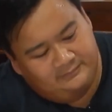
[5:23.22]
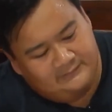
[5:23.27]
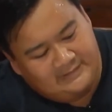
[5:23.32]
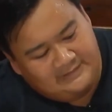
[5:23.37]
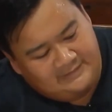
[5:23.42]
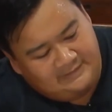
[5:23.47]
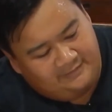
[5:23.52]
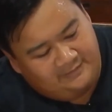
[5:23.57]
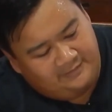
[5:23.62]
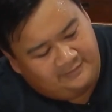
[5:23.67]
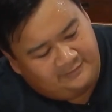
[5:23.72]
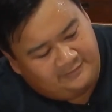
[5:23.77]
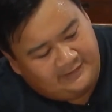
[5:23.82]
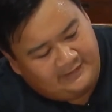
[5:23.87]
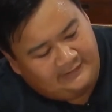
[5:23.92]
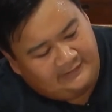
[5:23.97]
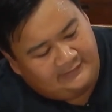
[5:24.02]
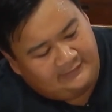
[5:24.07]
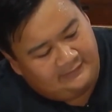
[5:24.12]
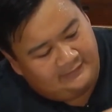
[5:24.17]
That's how you
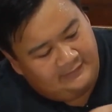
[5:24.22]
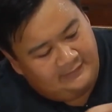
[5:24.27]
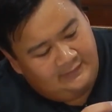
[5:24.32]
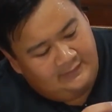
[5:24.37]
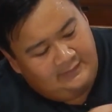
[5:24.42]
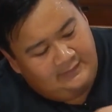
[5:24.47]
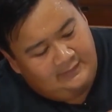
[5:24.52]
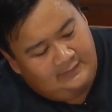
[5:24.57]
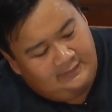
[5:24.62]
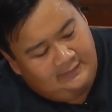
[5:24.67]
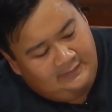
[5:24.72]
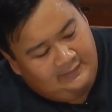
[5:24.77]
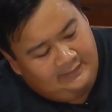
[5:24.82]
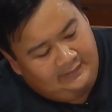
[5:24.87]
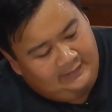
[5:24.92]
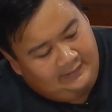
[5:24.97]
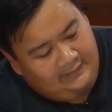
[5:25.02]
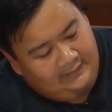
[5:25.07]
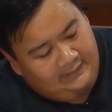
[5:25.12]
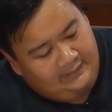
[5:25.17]
track it.
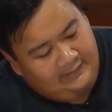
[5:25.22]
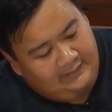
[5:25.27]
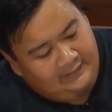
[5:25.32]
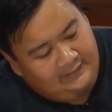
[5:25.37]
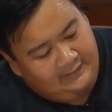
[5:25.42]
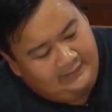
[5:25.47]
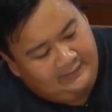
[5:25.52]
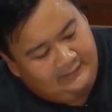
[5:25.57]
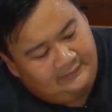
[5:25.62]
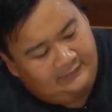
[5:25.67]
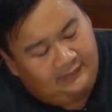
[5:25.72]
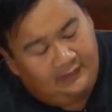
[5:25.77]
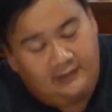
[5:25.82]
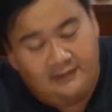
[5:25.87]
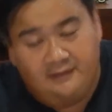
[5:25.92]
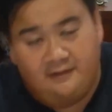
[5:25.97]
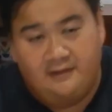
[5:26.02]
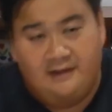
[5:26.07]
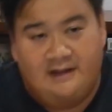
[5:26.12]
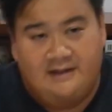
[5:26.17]
And the
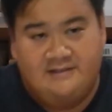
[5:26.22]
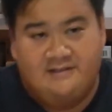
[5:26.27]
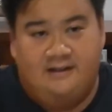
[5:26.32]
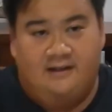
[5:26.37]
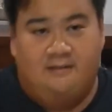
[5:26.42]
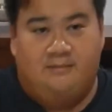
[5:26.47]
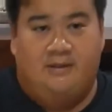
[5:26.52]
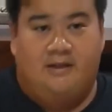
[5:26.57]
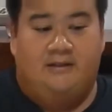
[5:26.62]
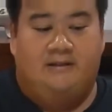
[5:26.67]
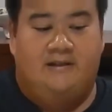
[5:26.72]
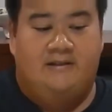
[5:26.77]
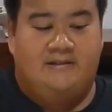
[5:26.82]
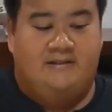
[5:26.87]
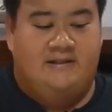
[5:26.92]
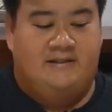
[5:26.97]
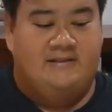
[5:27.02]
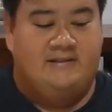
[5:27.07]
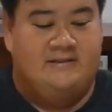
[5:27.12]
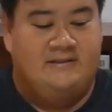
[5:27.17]
other nice thing about
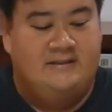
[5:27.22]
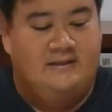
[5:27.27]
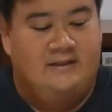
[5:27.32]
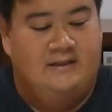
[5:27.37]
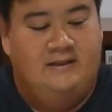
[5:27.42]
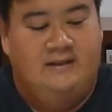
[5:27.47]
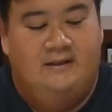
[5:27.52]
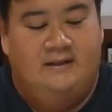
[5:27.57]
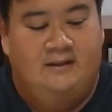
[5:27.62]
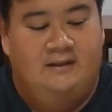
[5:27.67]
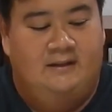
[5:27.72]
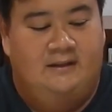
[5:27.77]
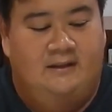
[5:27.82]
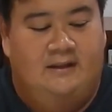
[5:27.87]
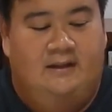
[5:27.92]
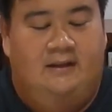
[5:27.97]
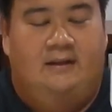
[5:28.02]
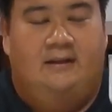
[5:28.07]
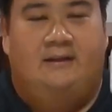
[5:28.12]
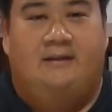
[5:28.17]
this is
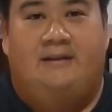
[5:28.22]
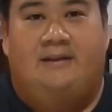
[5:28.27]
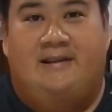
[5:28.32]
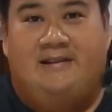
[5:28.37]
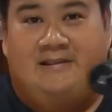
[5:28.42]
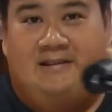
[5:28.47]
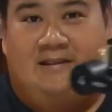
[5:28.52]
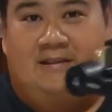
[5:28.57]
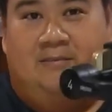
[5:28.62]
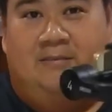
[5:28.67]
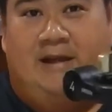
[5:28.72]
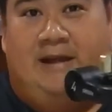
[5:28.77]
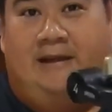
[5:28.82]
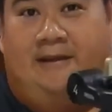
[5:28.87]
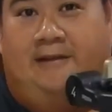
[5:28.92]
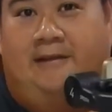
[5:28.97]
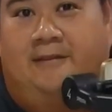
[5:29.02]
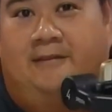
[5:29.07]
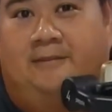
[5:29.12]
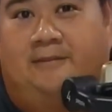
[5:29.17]
this at the
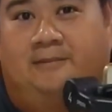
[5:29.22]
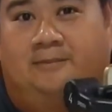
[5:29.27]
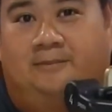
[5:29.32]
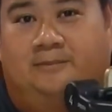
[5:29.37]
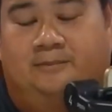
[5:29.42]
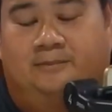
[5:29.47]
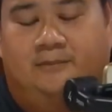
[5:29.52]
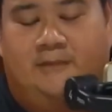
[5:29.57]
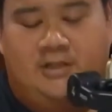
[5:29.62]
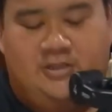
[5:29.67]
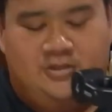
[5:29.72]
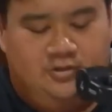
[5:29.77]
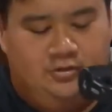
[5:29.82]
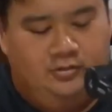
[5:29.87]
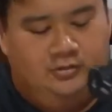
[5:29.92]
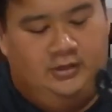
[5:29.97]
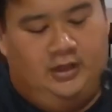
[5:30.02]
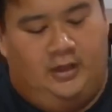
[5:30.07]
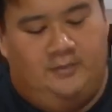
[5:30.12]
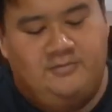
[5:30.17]
back. There's
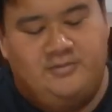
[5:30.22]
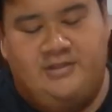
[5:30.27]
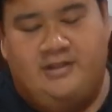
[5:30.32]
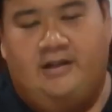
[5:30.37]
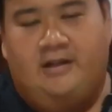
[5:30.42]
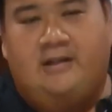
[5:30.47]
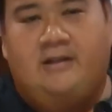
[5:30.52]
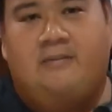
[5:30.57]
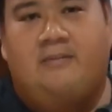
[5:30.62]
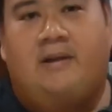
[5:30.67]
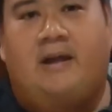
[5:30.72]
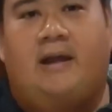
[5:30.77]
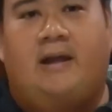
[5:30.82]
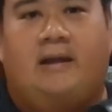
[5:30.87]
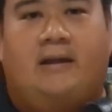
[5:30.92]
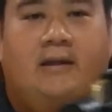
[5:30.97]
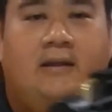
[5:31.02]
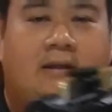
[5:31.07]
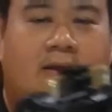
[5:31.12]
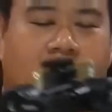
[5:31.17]
two knobs here at the
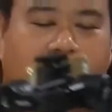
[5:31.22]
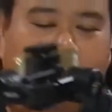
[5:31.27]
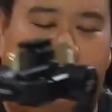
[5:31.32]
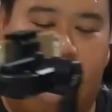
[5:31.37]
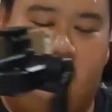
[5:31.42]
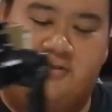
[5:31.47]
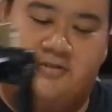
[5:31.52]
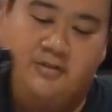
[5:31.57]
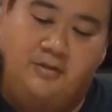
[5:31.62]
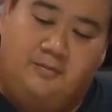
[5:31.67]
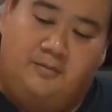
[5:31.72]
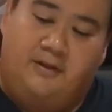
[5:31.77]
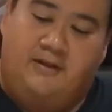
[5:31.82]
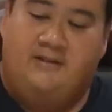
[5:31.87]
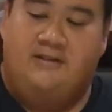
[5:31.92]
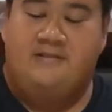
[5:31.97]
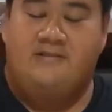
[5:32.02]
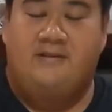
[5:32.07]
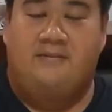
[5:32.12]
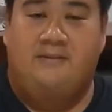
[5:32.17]
back. There's two
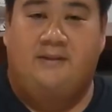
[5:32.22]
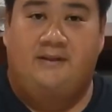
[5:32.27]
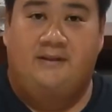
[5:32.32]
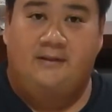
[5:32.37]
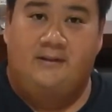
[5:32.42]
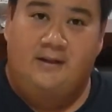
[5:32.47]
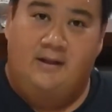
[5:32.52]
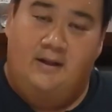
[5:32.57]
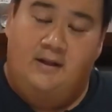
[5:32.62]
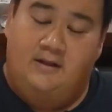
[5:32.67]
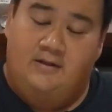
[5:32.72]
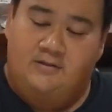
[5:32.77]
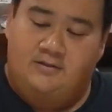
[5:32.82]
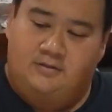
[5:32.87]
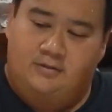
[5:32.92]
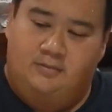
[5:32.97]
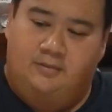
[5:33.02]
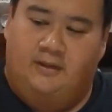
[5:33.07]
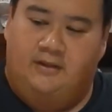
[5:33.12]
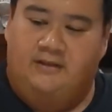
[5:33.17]
buttons, I mean.
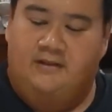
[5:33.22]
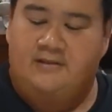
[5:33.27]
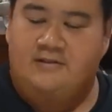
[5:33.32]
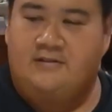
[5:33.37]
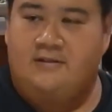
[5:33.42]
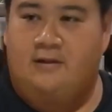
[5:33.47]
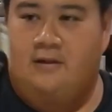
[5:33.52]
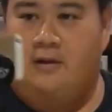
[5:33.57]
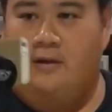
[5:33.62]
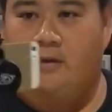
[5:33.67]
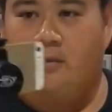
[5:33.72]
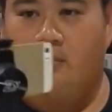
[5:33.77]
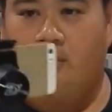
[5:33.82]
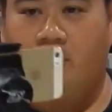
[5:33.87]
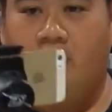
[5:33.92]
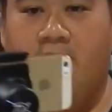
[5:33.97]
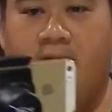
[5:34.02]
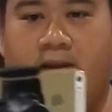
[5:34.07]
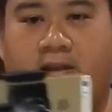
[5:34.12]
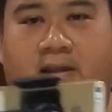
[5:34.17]
Two buttons.
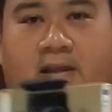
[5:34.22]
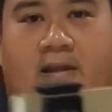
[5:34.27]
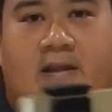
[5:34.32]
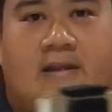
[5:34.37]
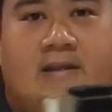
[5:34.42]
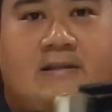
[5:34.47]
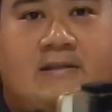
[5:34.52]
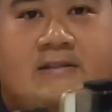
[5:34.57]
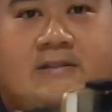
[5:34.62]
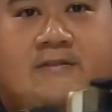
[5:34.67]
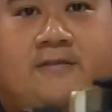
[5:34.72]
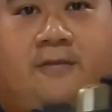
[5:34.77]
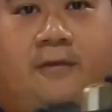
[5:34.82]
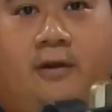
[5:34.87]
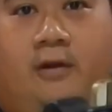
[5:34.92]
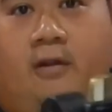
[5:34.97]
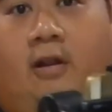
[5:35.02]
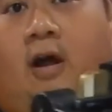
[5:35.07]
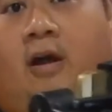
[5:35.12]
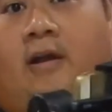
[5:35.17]
One is
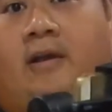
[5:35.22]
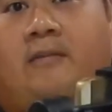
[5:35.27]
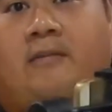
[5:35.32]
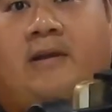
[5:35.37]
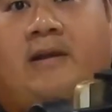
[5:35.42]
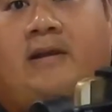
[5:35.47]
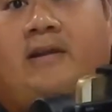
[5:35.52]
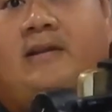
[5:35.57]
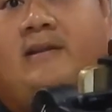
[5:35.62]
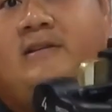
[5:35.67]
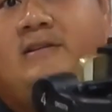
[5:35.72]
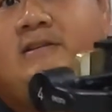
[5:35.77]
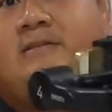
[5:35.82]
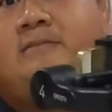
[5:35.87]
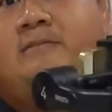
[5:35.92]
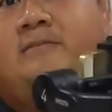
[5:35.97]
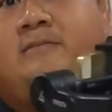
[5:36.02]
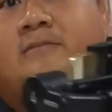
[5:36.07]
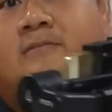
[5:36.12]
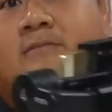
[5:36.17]
for locking mechanism.